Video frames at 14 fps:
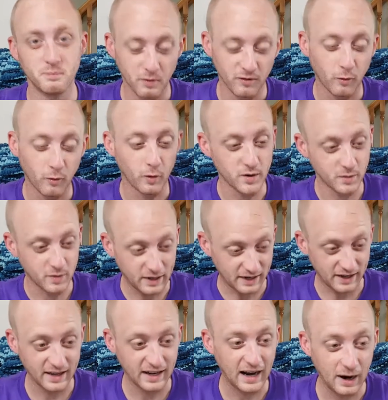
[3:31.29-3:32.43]
before you can
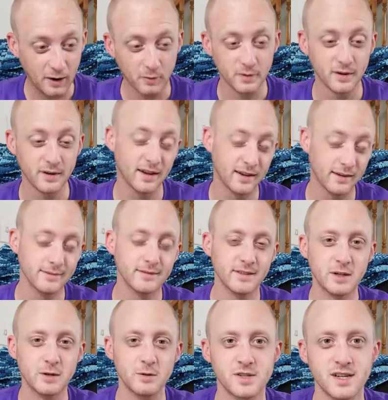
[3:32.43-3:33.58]
get out and
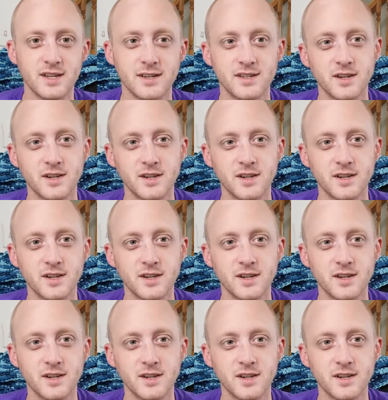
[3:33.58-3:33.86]
use it.